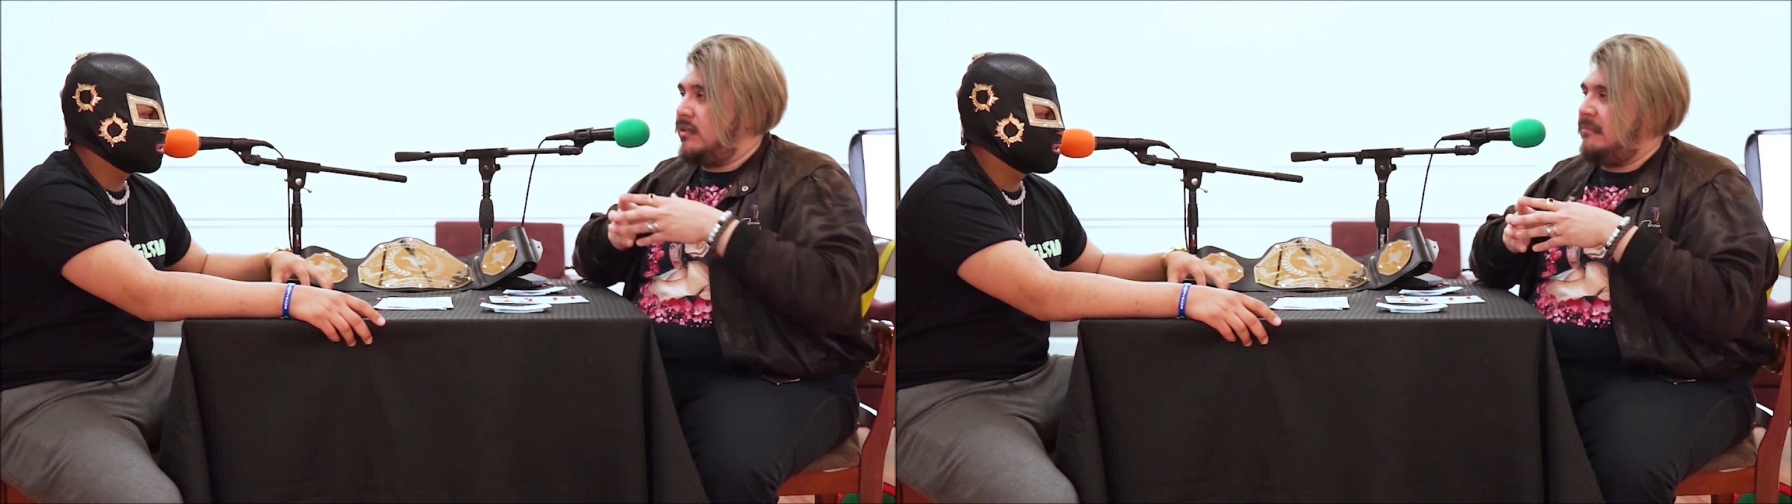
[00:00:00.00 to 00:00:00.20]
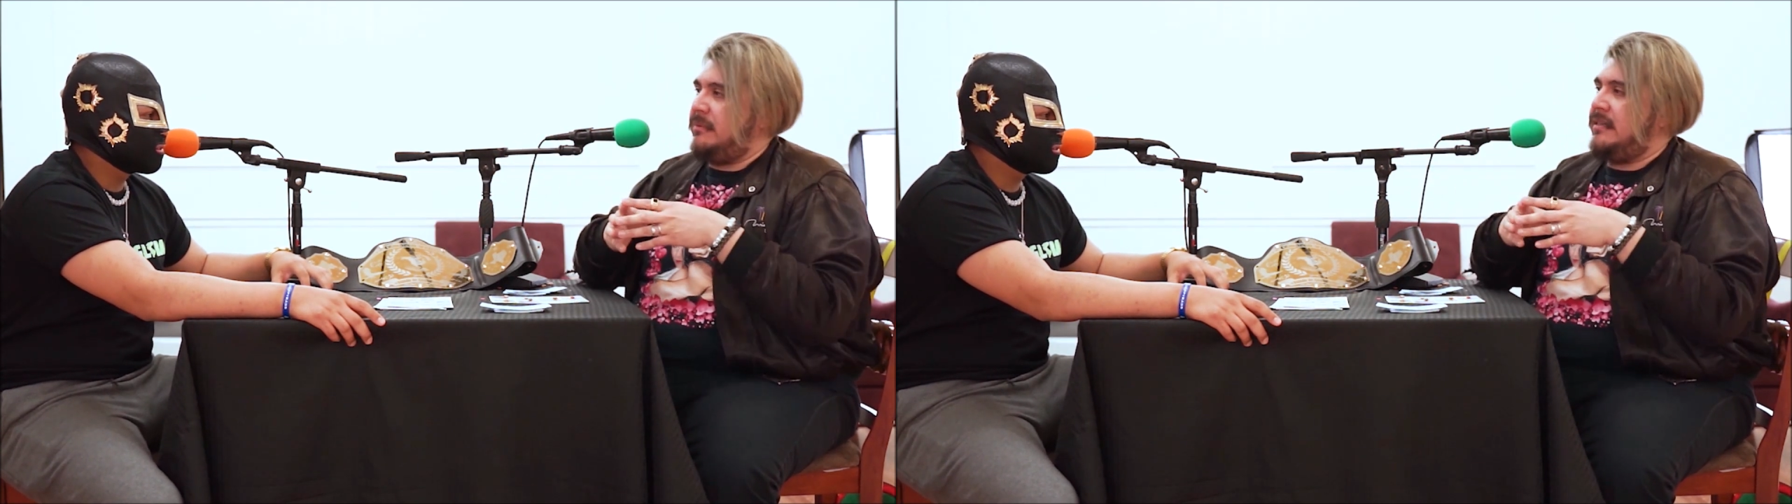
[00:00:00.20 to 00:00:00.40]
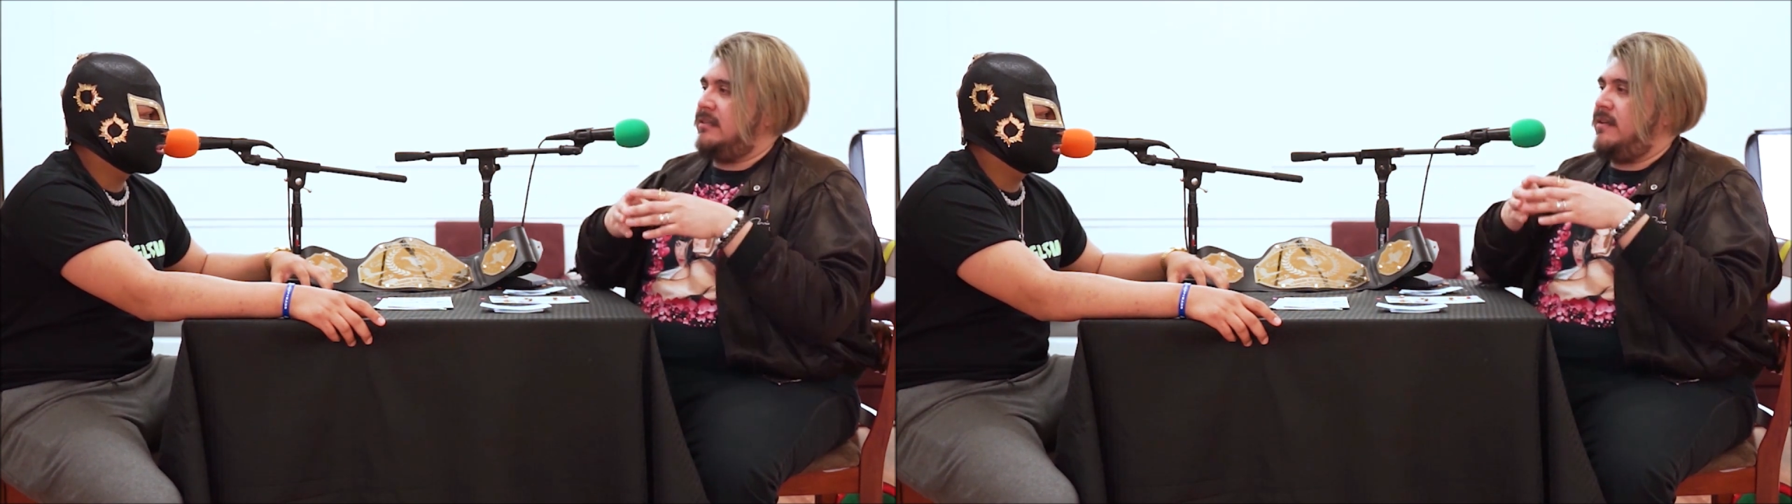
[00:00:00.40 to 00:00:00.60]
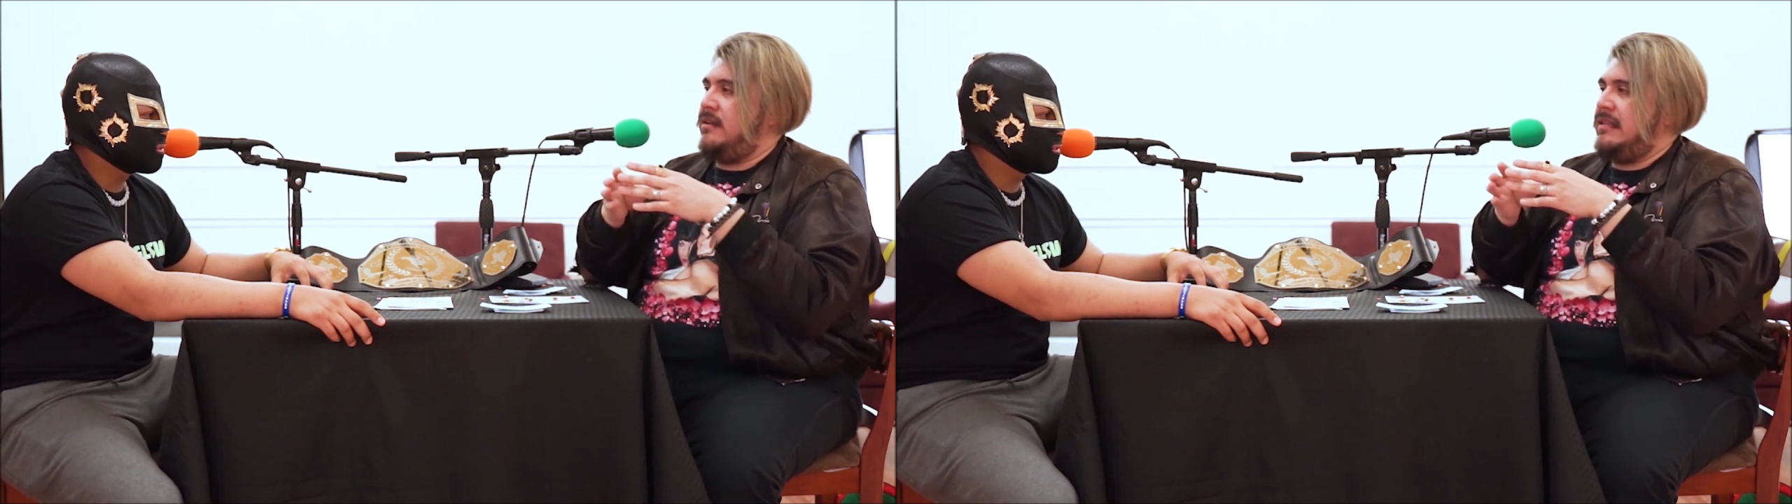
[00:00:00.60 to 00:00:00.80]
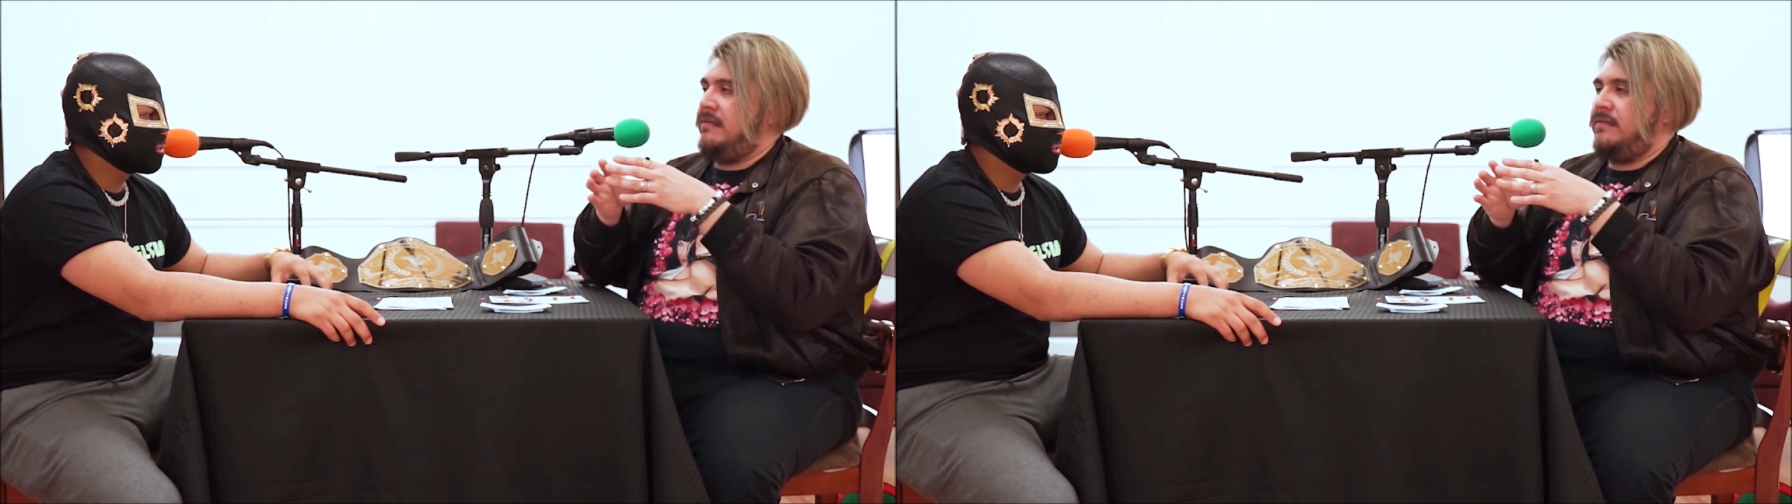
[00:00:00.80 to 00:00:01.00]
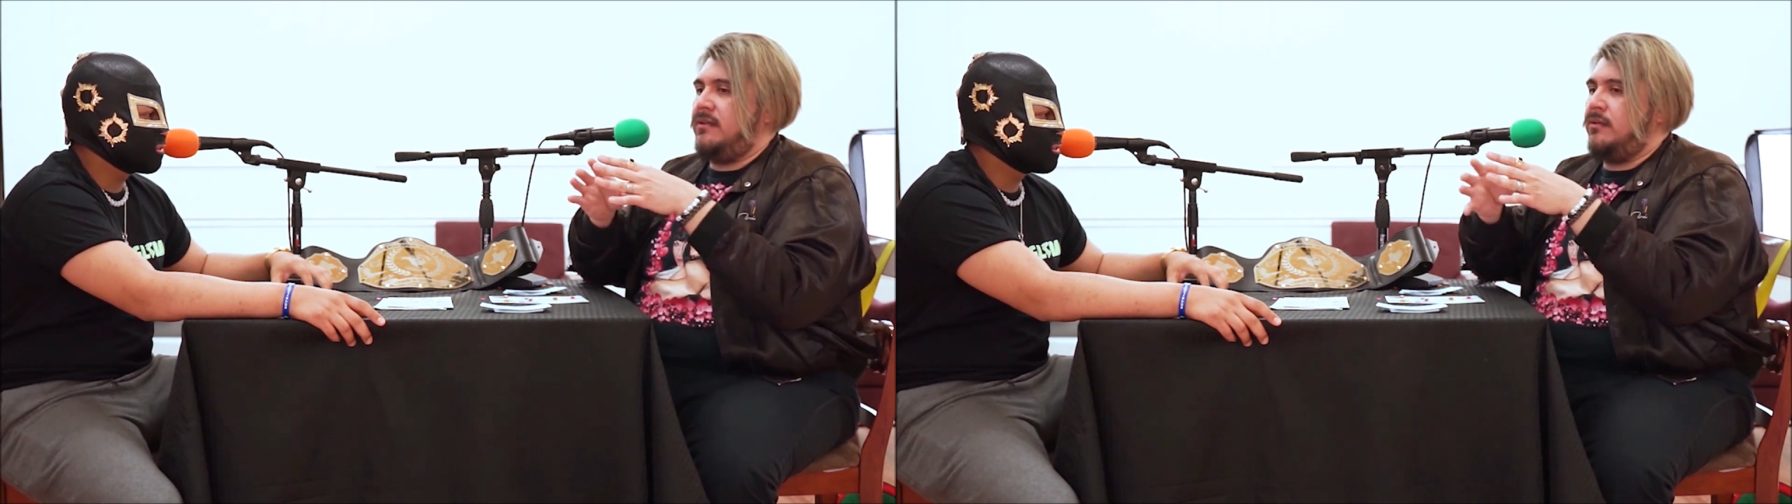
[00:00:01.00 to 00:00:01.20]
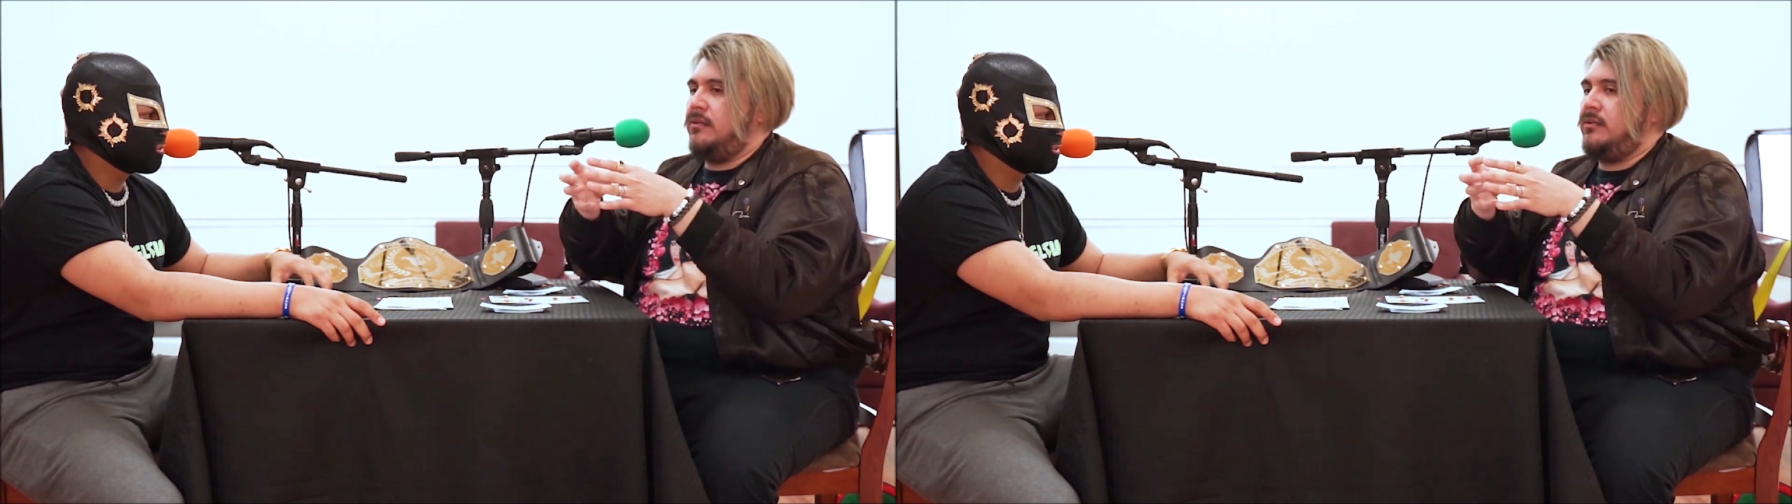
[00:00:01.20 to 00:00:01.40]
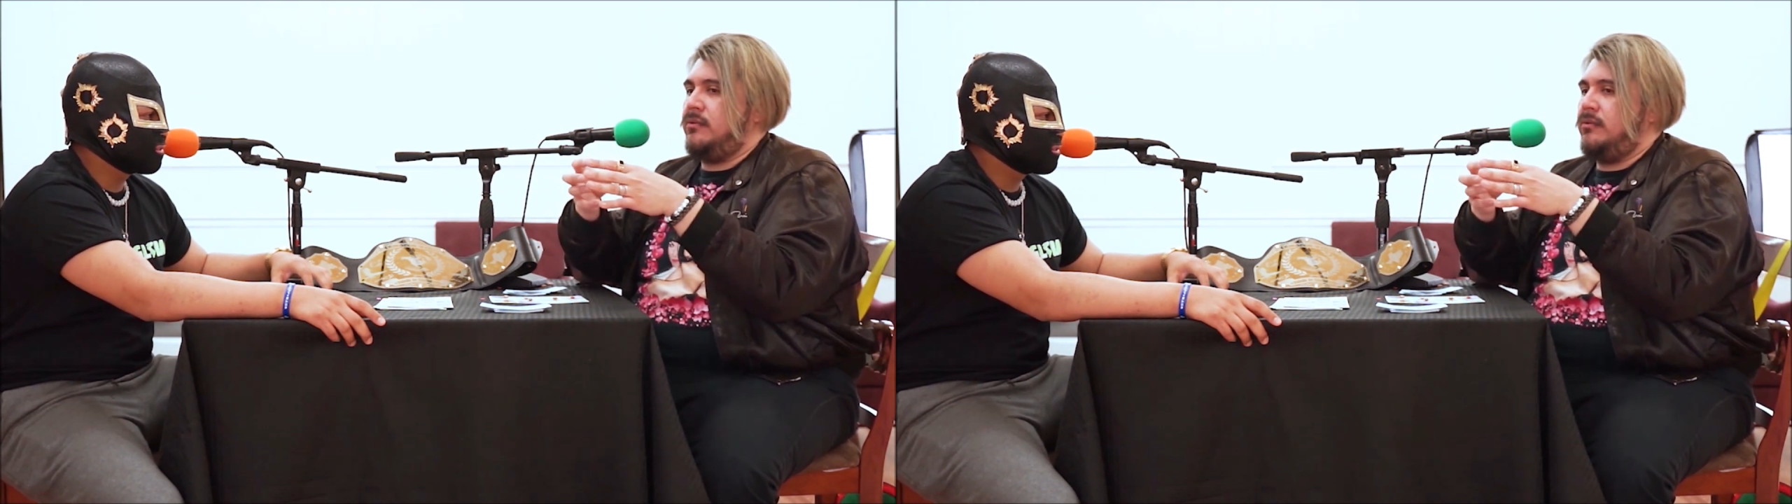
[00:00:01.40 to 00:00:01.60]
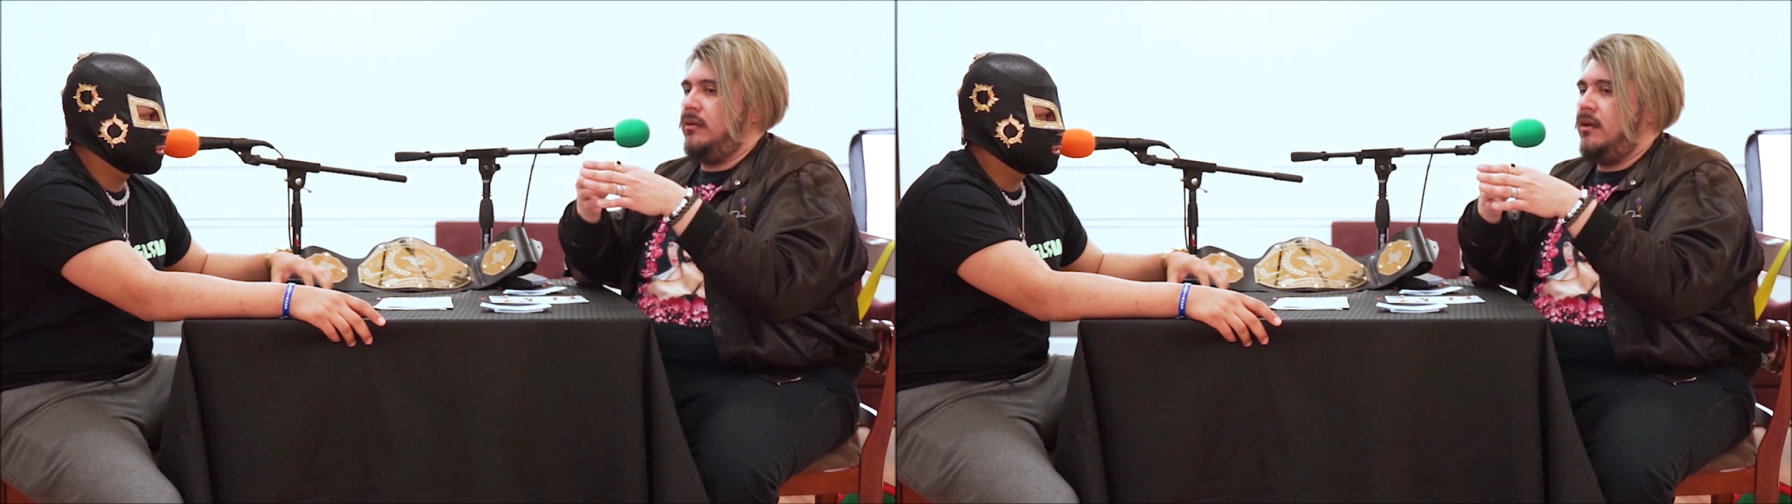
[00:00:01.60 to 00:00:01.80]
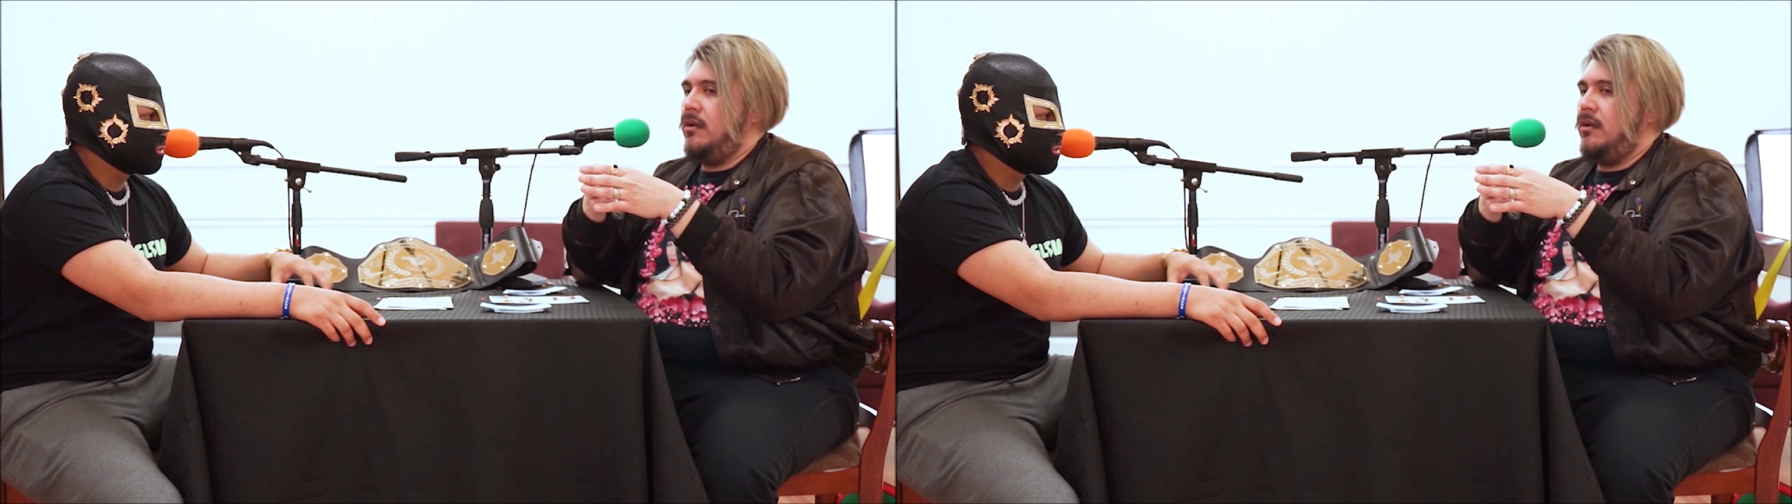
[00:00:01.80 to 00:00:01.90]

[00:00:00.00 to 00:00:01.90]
companies very difficult to